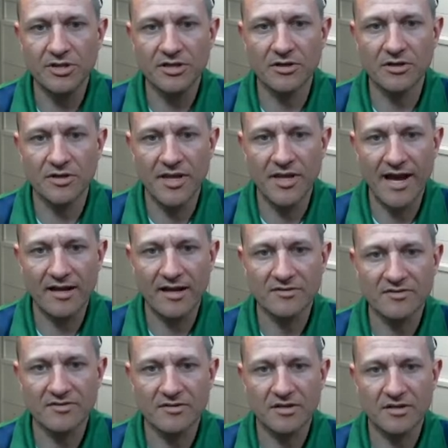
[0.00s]
on
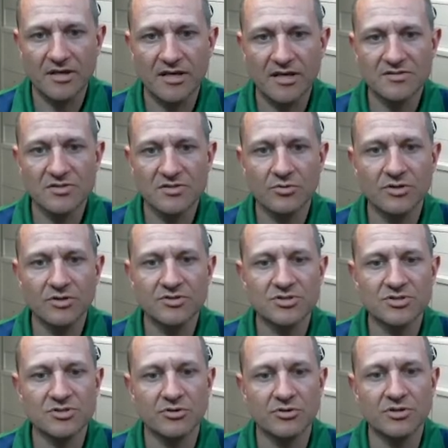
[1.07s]
that, it's going to
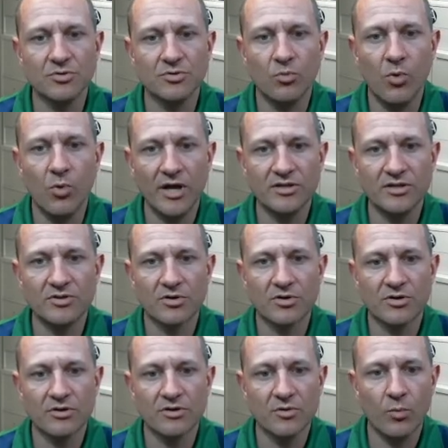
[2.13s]
show you what
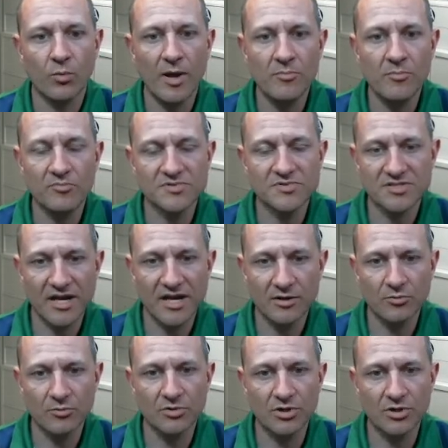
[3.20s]
your website
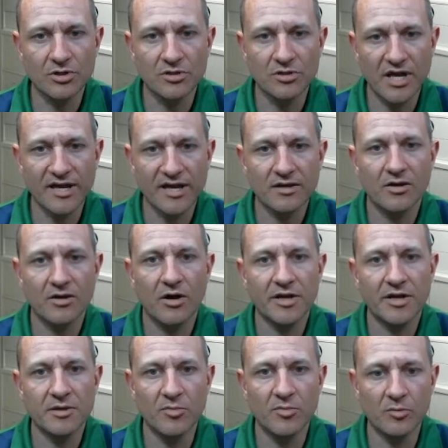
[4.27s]
will look like on
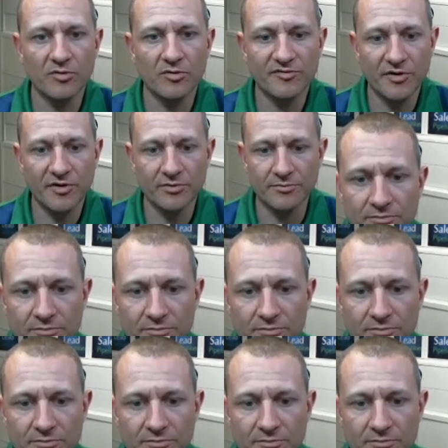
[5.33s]
a mobile phone.